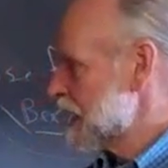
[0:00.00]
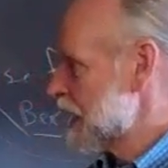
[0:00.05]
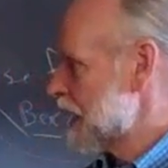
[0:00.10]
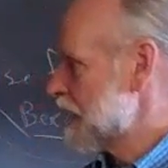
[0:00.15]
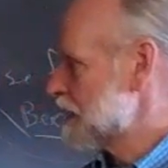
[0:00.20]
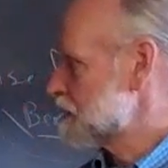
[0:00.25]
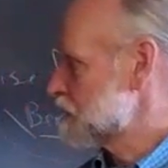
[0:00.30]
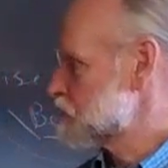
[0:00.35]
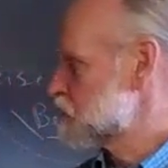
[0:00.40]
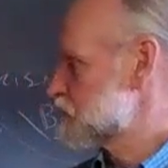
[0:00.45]

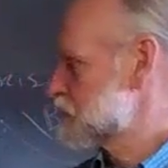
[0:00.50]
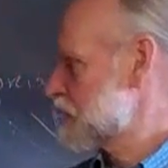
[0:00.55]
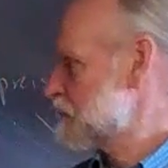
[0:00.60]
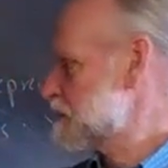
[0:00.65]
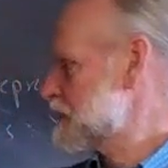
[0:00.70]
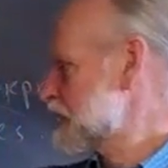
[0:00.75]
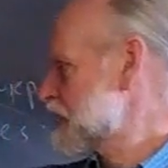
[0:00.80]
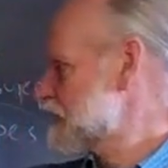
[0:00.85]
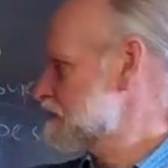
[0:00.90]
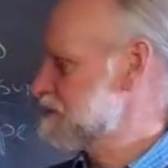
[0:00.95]
And the
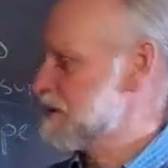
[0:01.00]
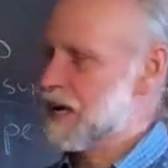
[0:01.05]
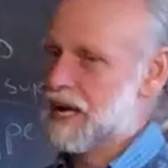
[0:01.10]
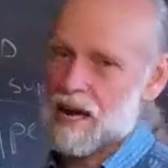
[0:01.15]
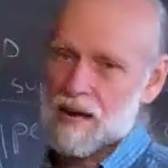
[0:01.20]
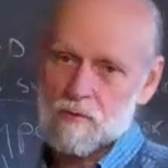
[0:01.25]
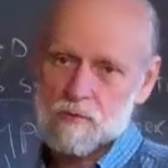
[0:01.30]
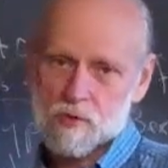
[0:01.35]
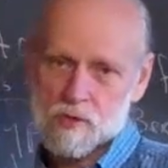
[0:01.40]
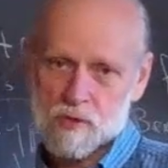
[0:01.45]
summoning of a
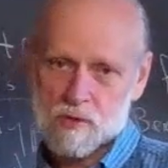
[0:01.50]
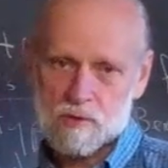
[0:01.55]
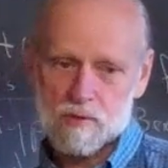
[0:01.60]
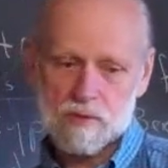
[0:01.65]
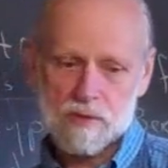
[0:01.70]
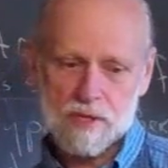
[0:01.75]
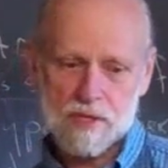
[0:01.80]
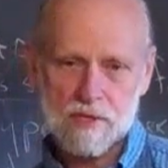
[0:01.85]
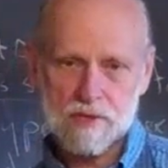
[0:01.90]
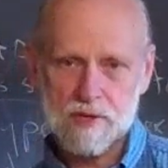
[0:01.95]
council
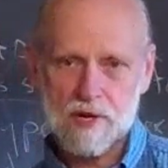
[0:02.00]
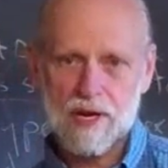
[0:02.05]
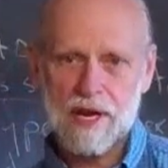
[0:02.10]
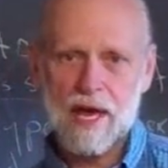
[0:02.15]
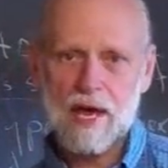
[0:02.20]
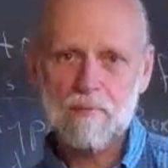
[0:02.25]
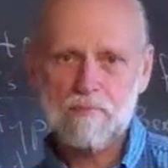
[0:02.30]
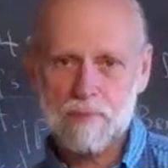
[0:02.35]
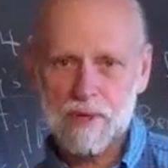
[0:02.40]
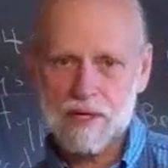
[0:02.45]
is an
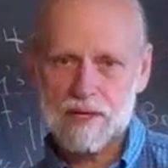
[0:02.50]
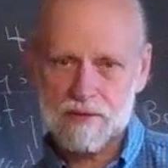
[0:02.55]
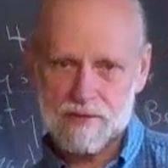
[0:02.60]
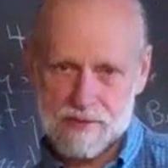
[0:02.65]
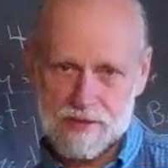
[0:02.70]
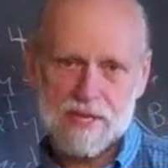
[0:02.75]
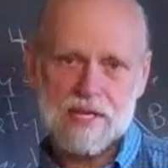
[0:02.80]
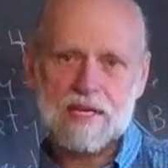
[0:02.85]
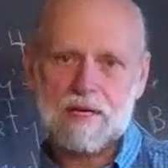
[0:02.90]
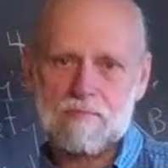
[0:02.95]
epic
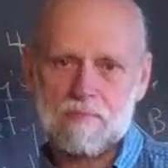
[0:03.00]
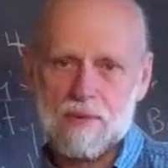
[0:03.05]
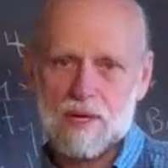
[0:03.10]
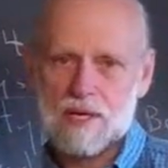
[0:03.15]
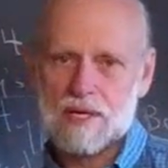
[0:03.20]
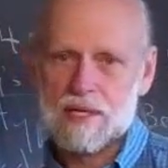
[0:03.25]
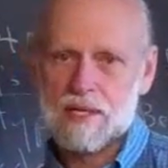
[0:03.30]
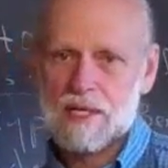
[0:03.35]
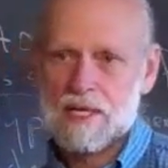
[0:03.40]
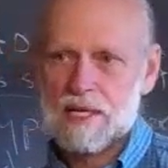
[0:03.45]
theme
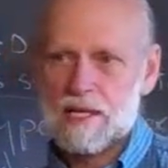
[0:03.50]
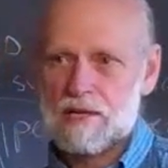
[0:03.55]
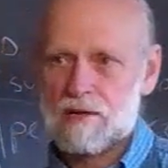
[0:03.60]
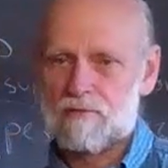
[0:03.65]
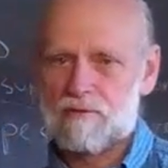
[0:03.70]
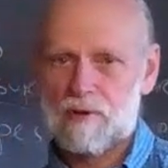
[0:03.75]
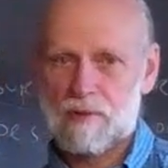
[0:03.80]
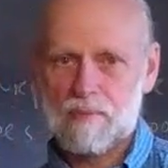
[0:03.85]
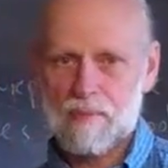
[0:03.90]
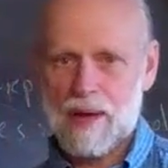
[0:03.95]

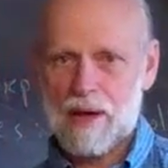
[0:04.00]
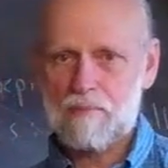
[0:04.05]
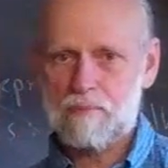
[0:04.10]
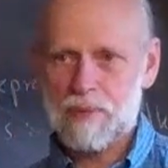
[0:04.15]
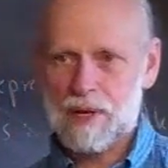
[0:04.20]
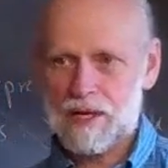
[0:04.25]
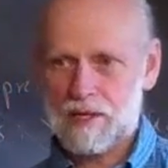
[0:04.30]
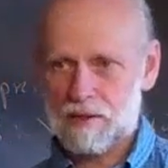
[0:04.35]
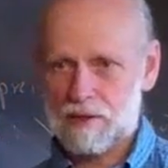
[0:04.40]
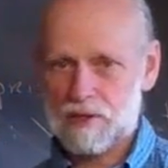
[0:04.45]
from
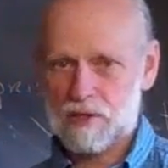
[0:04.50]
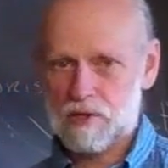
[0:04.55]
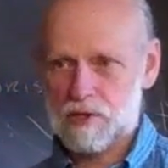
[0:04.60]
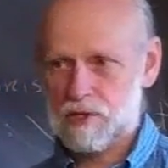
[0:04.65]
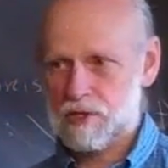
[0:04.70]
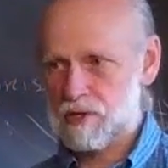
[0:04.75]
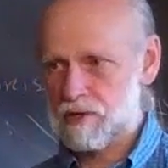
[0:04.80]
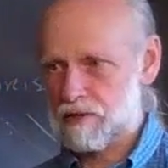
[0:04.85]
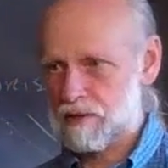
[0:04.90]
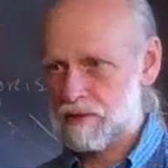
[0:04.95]
epic
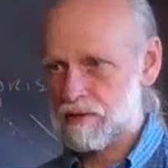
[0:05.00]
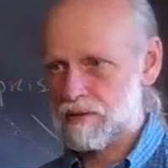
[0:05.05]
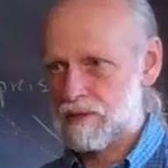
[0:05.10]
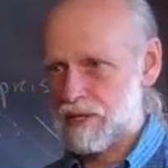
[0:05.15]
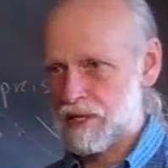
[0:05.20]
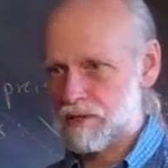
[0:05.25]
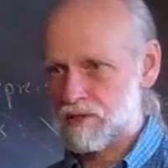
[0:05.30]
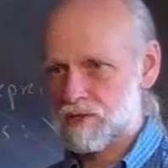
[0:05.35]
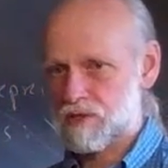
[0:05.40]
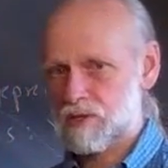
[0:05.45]
literature.
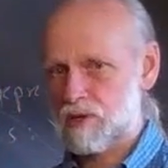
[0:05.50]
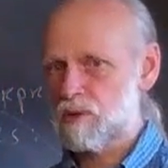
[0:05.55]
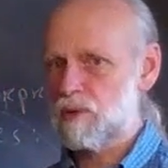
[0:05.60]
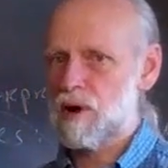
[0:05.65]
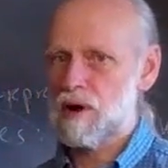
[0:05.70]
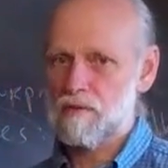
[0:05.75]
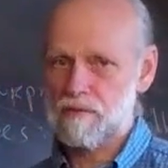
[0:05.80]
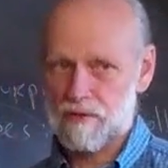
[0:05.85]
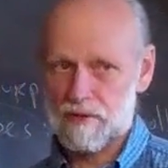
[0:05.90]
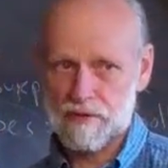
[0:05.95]
It's so
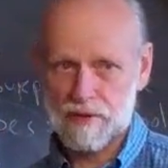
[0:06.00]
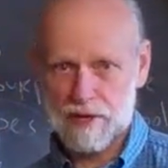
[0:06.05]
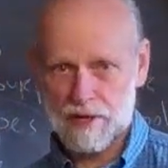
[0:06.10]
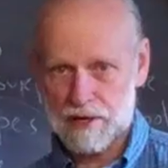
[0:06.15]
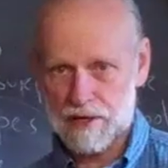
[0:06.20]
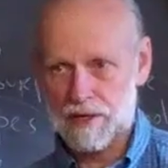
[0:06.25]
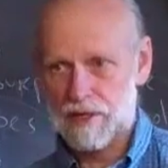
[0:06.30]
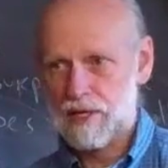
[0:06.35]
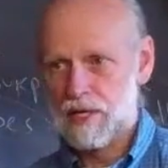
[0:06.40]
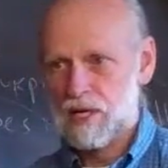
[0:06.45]
often
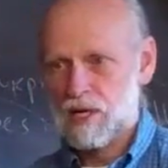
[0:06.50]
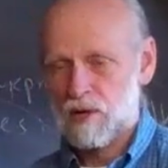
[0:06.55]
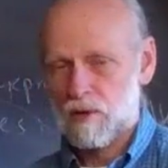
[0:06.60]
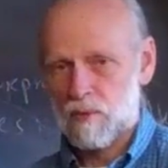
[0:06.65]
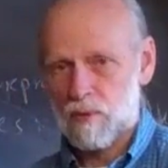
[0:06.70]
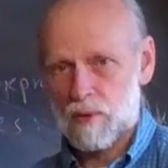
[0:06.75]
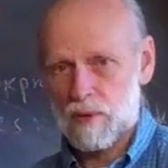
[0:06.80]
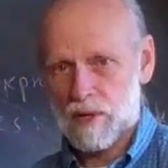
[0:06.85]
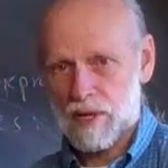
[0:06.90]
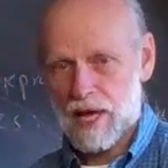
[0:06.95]

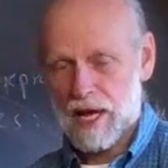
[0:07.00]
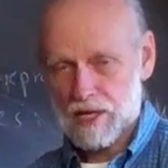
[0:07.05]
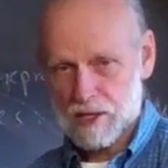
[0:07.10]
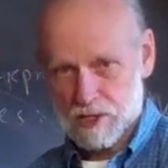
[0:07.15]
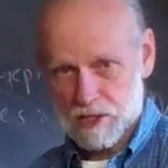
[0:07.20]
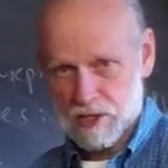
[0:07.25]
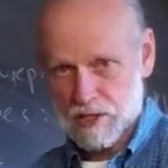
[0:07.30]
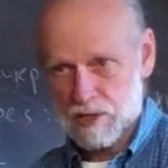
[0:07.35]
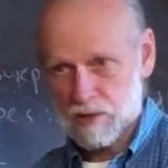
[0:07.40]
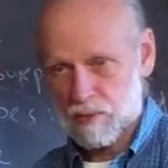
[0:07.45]
there.
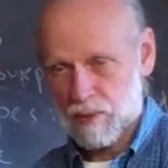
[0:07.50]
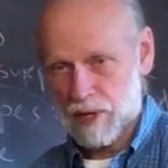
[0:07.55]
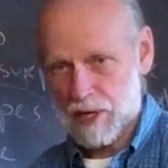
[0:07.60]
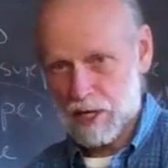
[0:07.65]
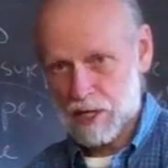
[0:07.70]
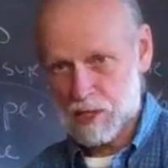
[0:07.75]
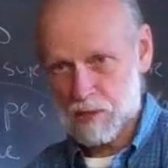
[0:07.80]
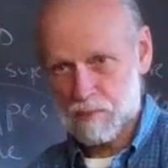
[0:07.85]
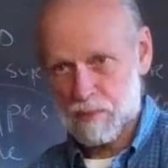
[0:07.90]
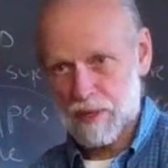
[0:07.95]
Last year when I
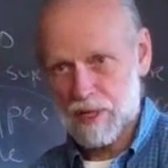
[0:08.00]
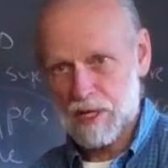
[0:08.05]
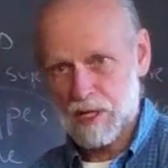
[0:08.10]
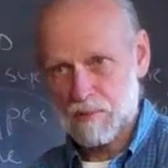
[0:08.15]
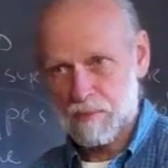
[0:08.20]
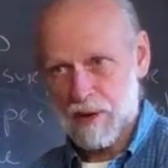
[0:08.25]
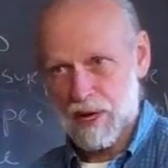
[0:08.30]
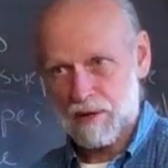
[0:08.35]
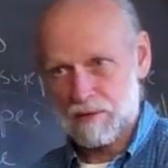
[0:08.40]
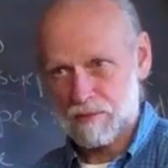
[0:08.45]
explained
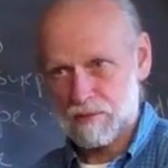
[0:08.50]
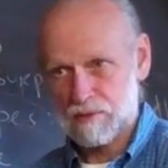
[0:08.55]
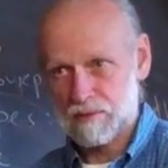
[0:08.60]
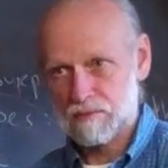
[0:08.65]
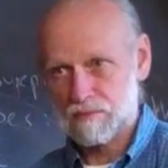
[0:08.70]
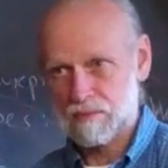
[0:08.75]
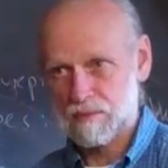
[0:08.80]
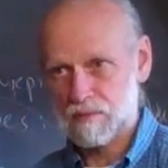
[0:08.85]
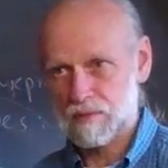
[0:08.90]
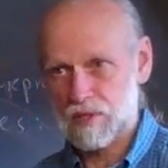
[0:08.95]
about
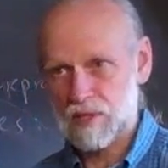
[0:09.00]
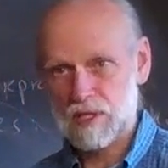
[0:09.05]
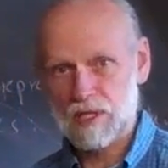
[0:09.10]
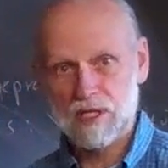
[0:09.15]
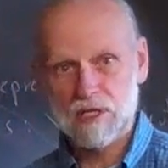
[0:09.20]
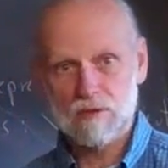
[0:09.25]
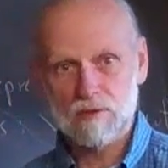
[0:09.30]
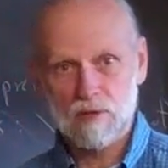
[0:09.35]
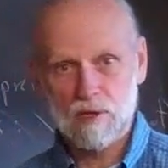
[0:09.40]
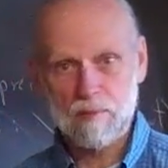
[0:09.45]

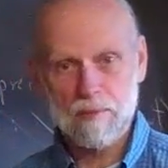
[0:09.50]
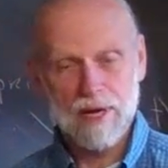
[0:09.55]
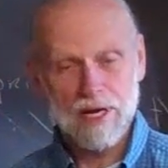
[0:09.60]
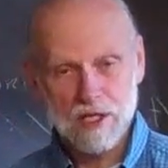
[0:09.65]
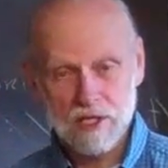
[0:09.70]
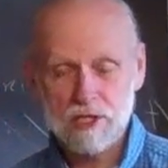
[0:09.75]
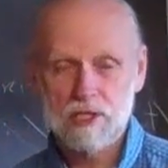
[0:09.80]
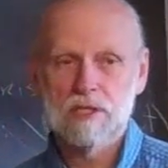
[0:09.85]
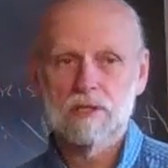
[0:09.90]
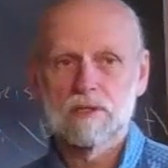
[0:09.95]

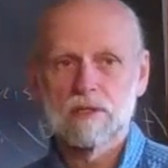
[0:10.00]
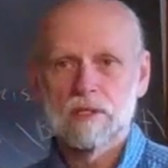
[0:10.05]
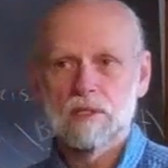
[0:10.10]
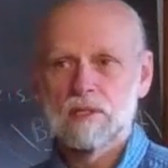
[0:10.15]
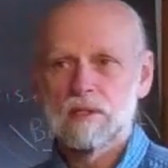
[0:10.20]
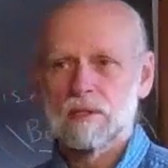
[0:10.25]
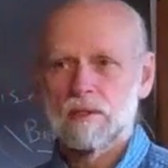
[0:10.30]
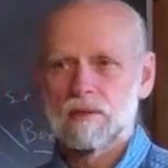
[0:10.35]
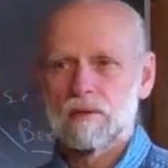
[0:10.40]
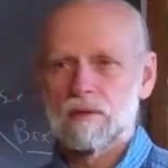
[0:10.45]
Gilgamesh,
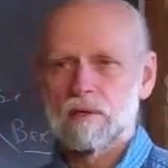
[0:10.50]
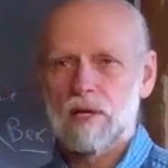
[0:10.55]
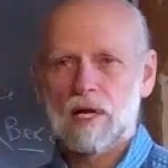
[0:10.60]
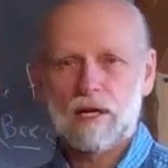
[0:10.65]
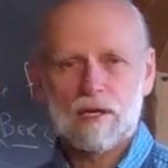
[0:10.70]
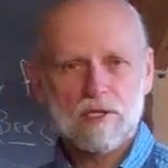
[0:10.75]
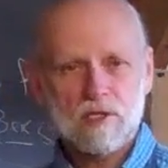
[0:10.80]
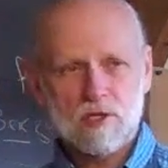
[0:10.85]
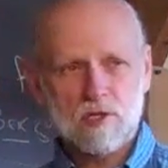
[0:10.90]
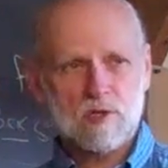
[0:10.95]

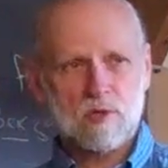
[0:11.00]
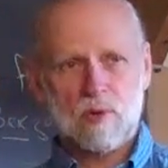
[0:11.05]
at least